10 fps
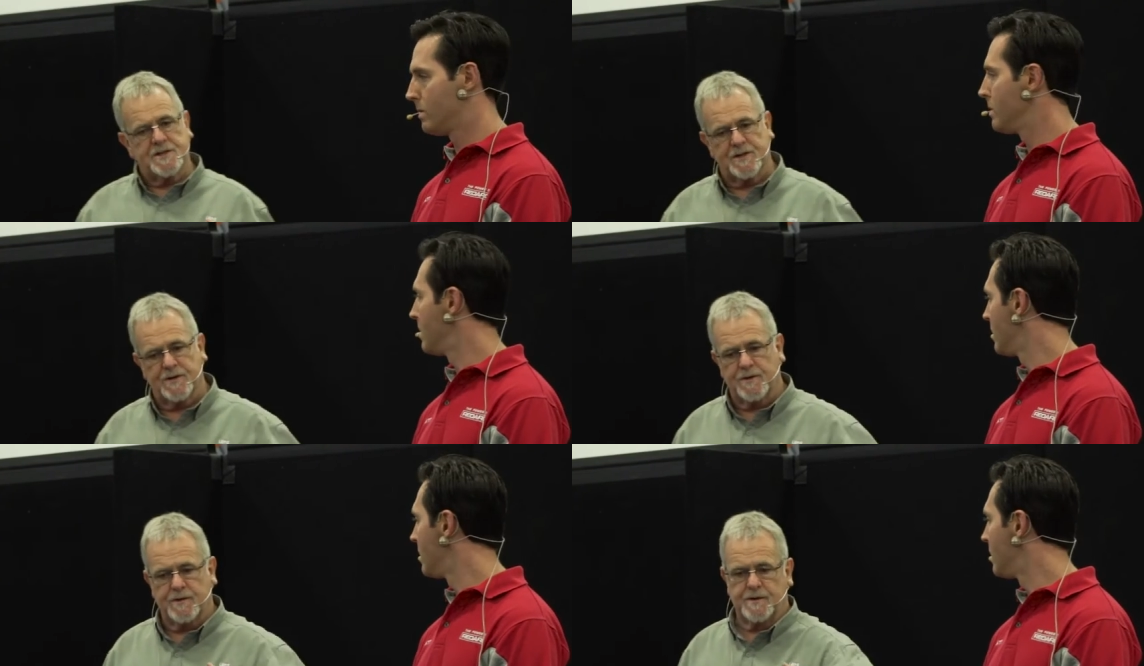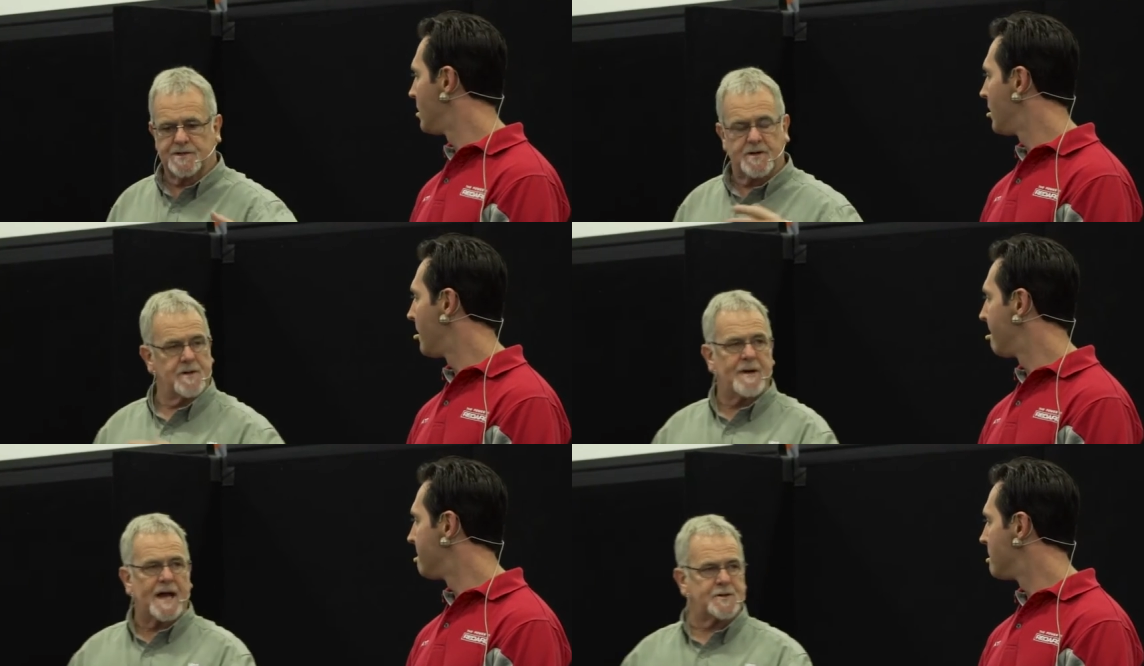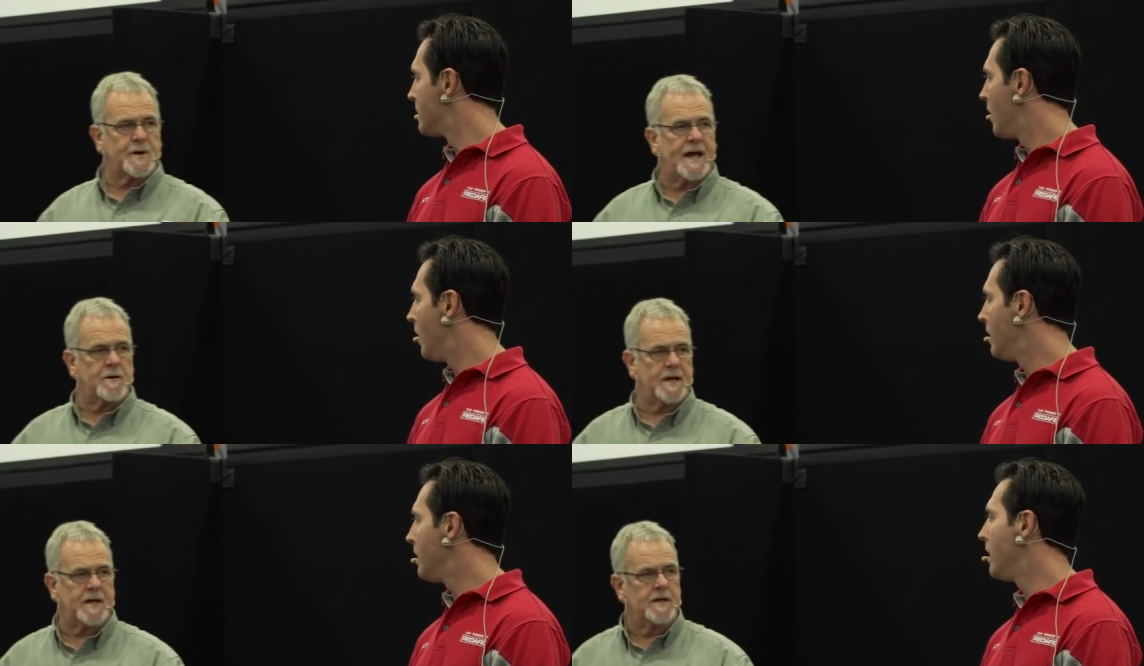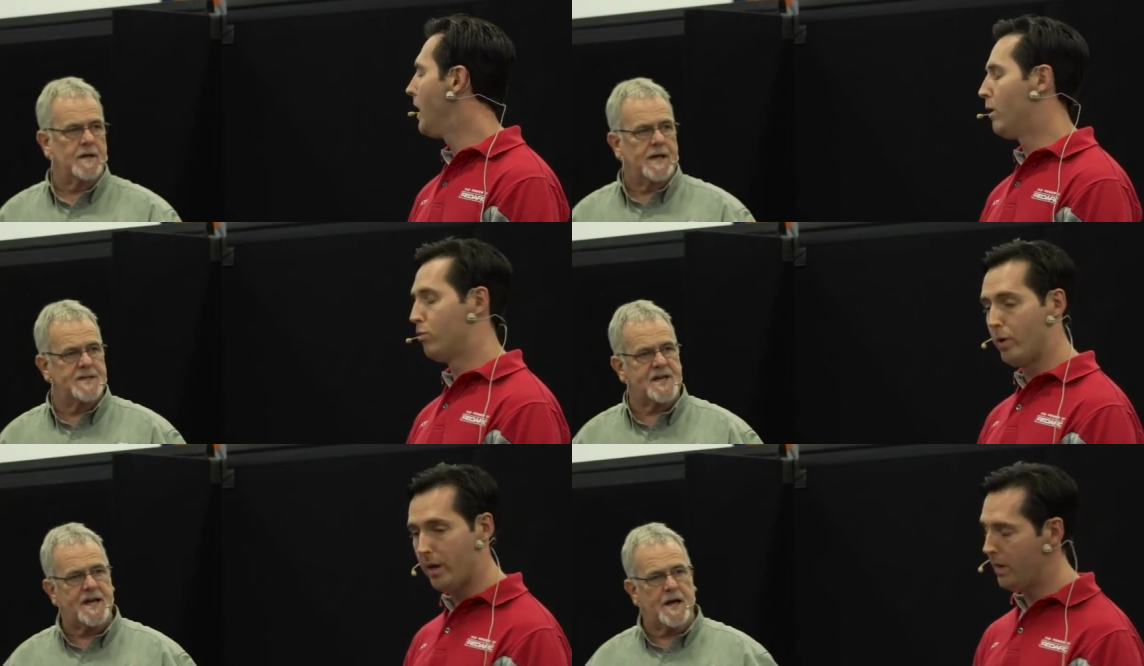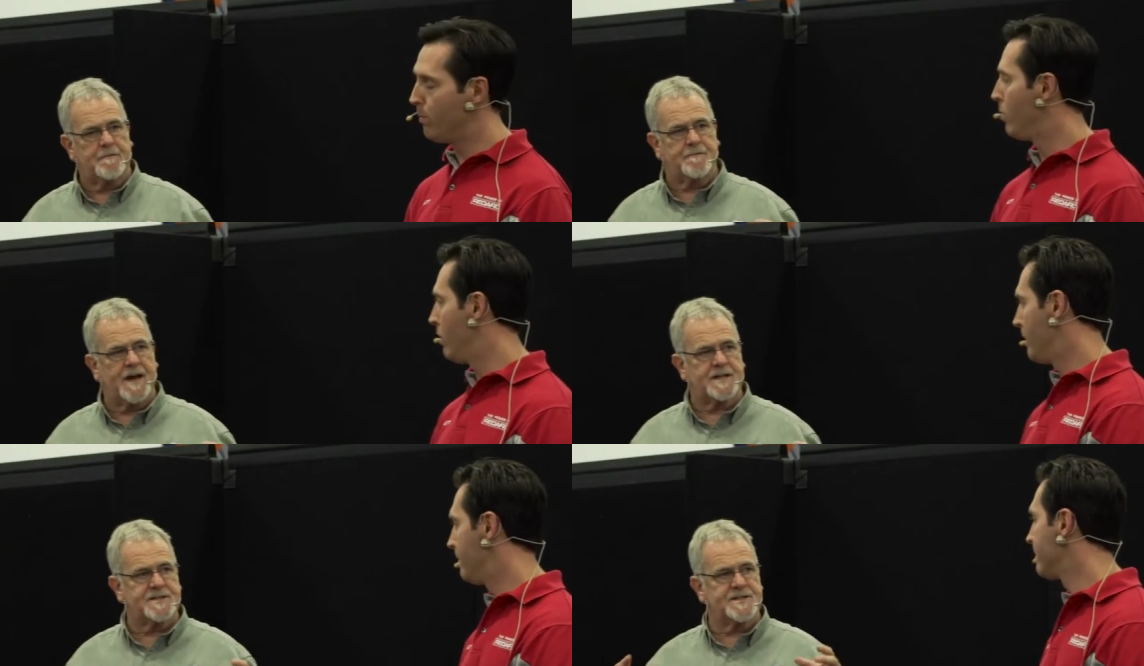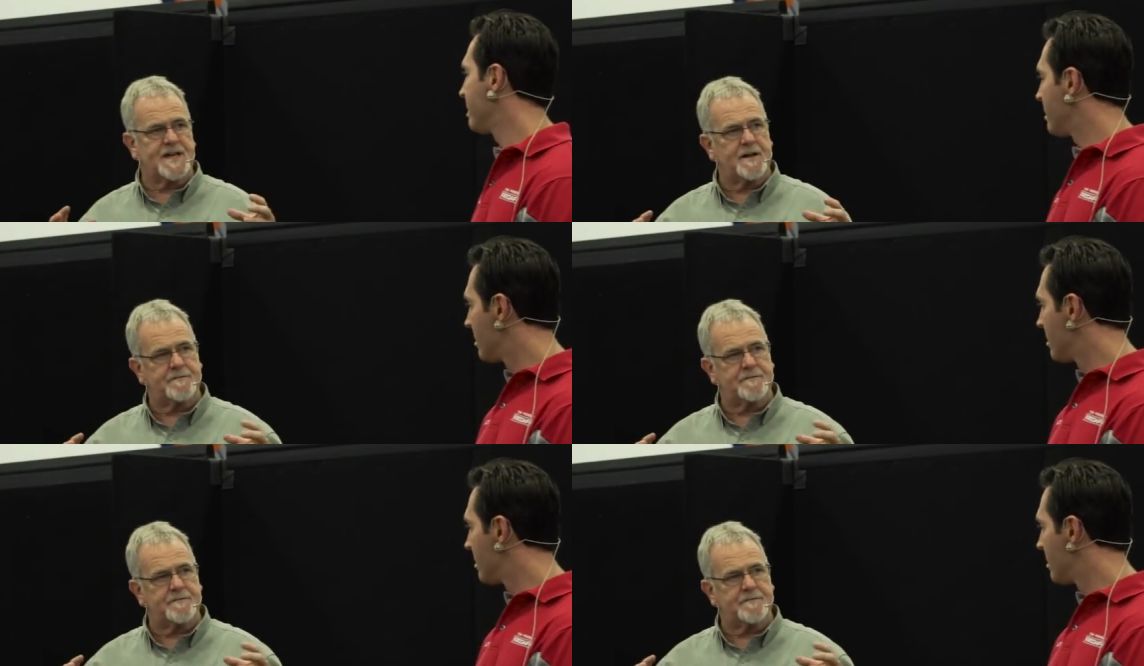Speaker 1: to, to the battery area. Uh, is really that affect, important. Does that